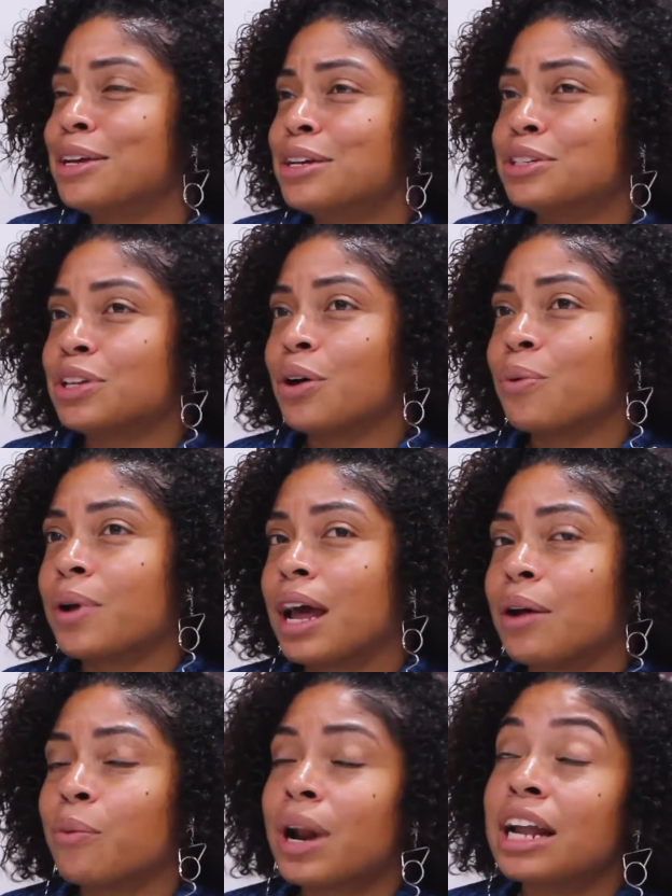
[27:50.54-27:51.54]
So when
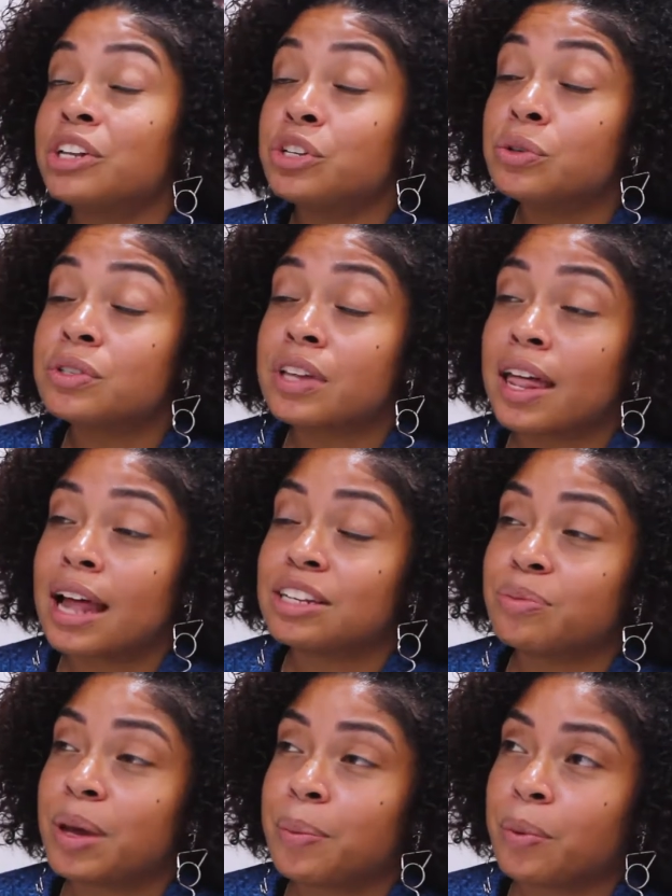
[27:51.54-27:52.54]
I do say that to
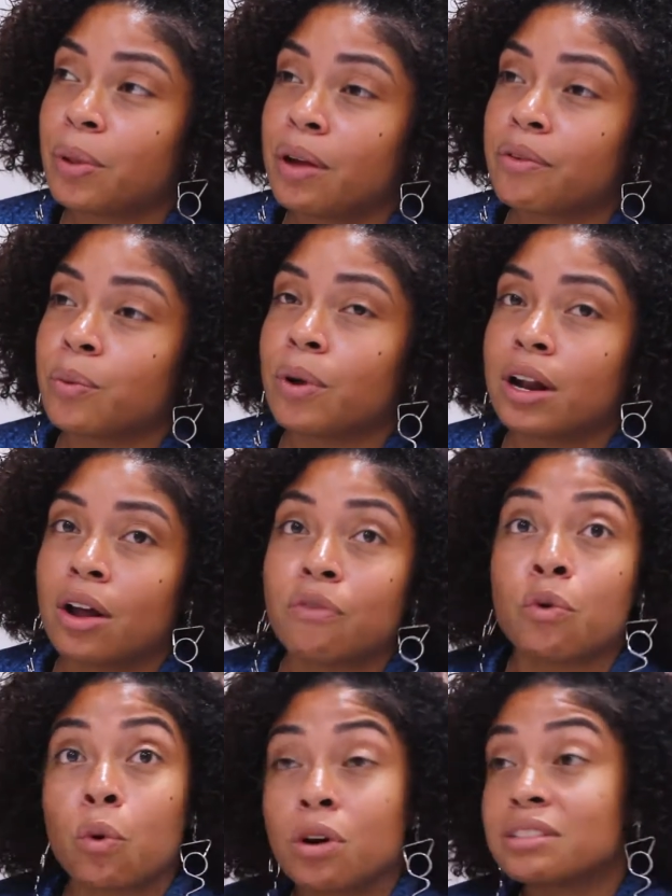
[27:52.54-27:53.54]
people, everyone, of
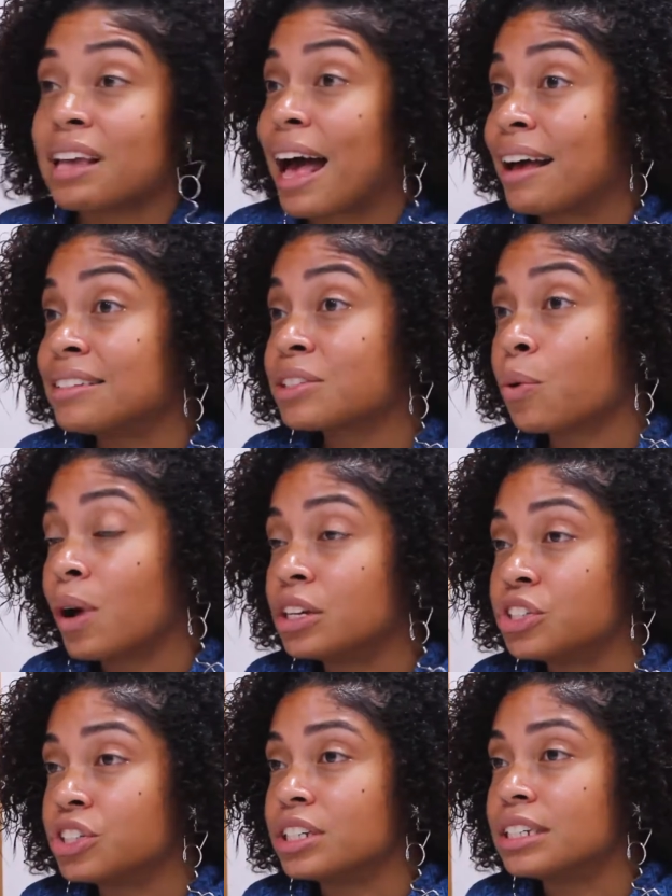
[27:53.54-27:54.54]
course, has
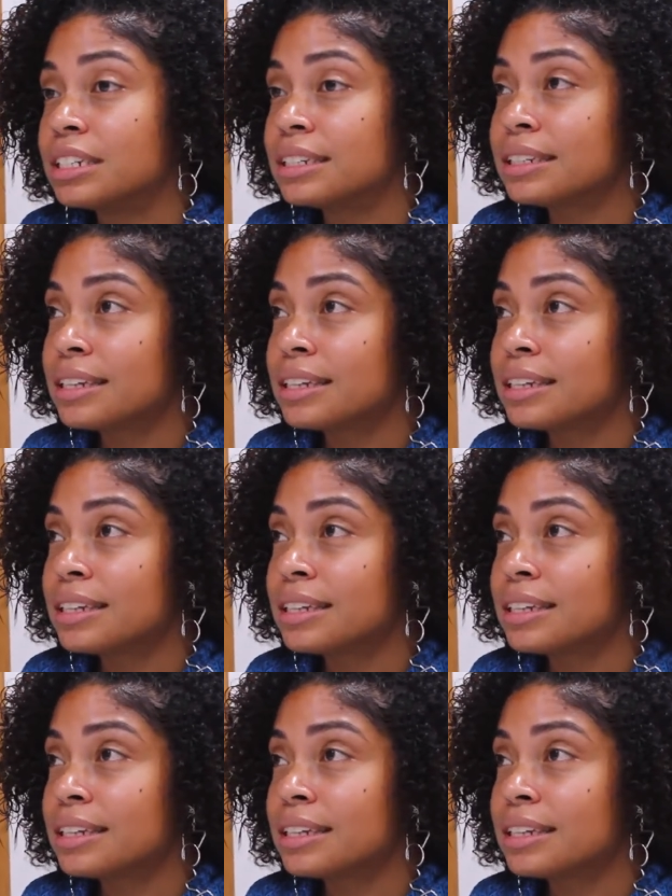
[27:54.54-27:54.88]
questions.